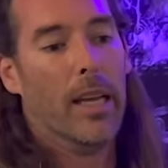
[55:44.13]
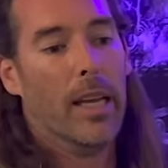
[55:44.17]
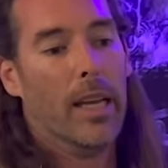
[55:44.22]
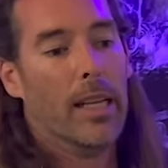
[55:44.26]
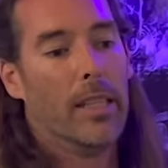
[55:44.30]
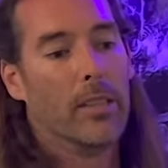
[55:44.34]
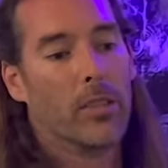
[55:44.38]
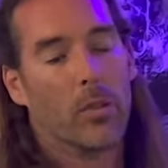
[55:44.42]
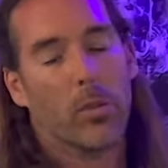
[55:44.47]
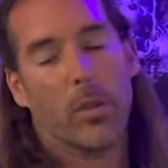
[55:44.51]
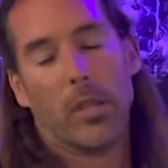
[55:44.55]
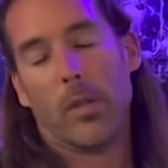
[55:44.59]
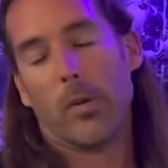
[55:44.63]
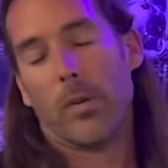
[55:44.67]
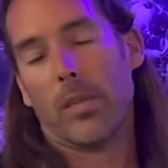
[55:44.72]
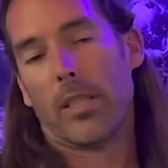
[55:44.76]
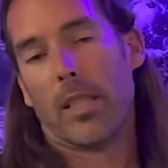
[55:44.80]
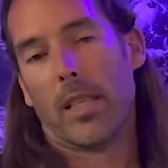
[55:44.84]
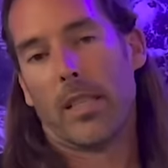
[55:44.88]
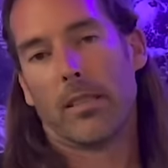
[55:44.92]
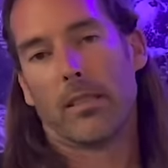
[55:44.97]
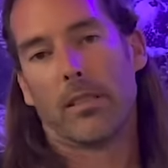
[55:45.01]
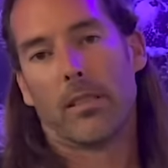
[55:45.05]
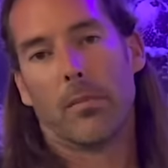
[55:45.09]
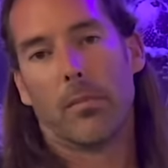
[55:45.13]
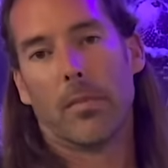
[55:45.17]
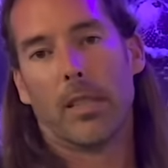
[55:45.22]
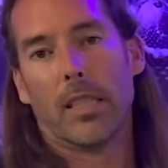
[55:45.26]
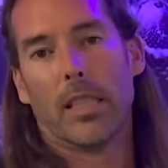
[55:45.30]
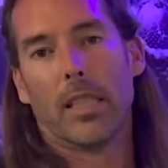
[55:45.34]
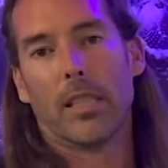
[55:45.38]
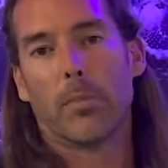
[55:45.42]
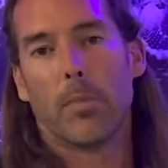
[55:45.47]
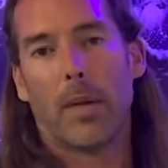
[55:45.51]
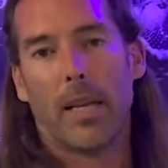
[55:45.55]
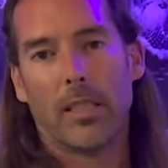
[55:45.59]
and so, anyways, that's
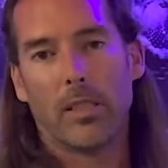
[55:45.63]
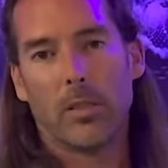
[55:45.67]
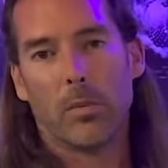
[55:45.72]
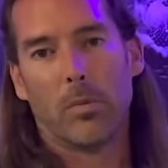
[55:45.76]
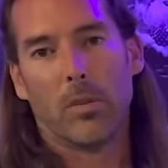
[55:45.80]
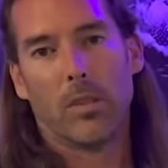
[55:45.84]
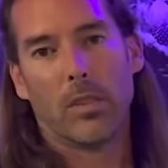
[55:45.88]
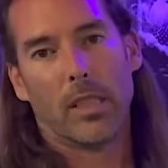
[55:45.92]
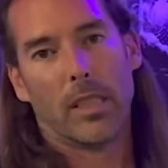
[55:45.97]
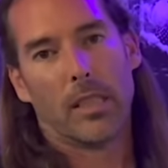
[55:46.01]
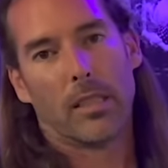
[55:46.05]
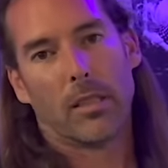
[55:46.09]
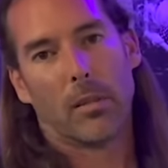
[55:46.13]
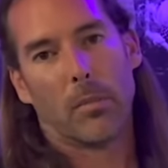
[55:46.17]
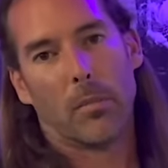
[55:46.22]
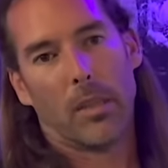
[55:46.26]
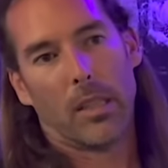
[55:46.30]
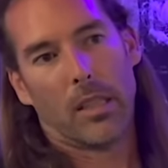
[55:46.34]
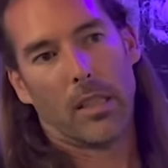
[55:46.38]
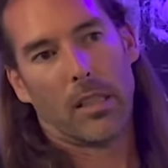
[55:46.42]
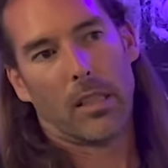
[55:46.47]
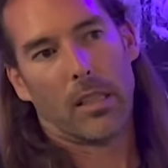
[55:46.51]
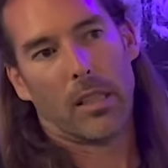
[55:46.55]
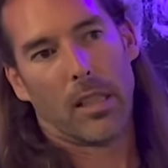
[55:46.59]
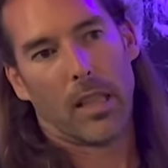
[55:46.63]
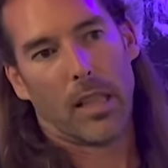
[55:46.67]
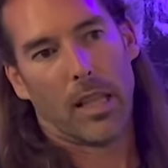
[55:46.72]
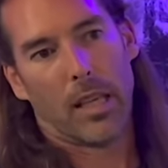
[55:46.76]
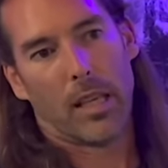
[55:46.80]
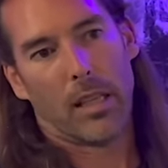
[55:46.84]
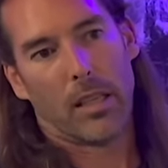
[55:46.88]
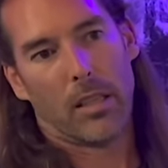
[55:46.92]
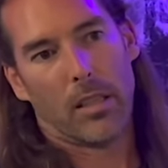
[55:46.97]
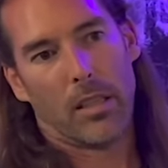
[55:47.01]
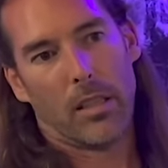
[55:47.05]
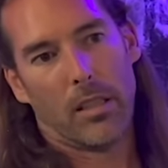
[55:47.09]
something that's possible, and that's something
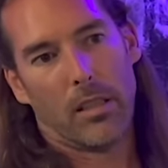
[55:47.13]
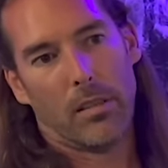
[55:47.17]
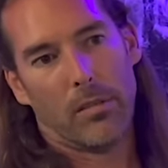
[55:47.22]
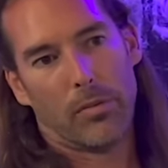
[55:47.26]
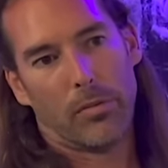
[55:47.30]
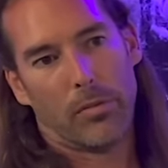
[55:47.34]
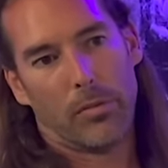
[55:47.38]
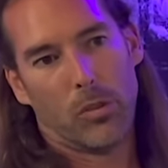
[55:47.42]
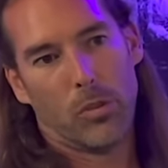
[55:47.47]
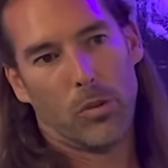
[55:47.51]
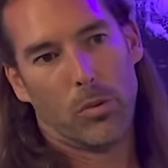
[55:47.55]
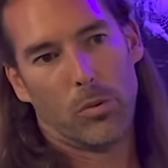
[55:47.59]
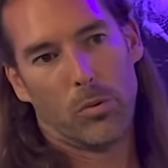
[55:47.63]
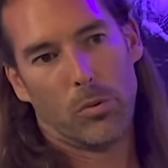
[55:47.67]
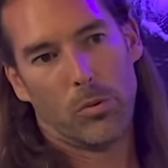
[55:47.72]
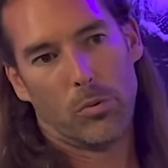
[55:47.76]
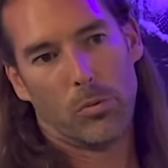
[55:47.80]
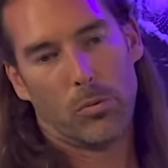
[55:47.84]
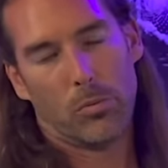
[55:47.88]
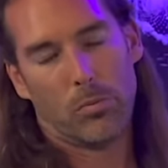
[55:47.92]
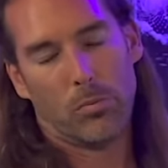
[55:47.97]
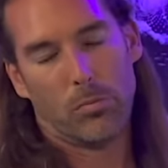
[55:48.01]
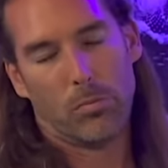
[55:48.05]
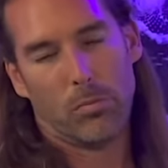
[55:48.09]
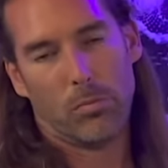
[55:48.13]
that if you